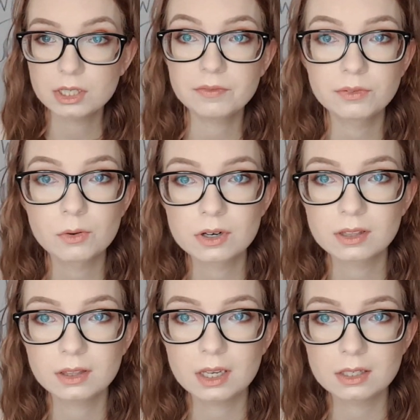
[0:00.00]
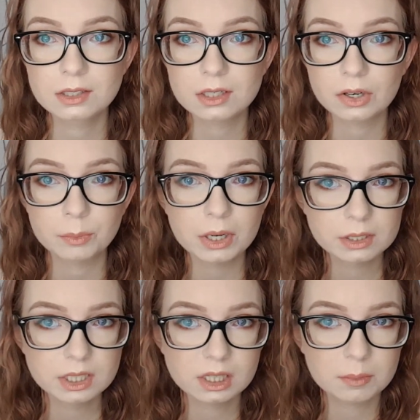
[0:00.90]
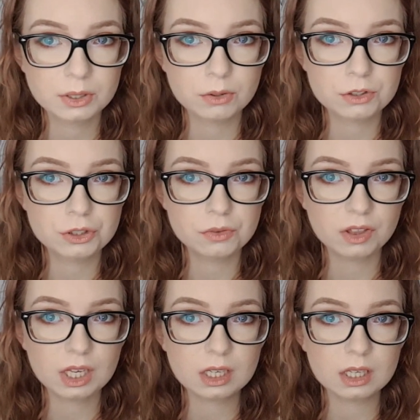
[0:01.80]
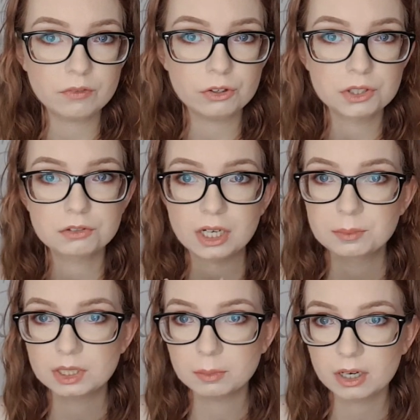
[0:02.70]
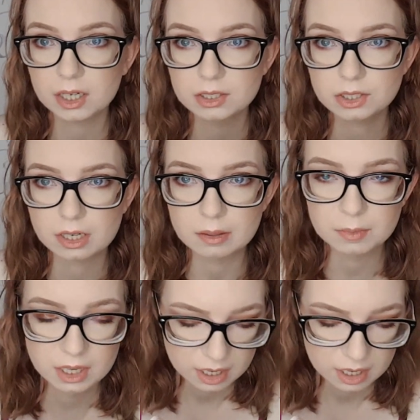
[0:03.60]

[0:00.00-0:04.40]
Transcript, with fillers: it for this unboxing. Let me know what you think if you subscribe to the box. I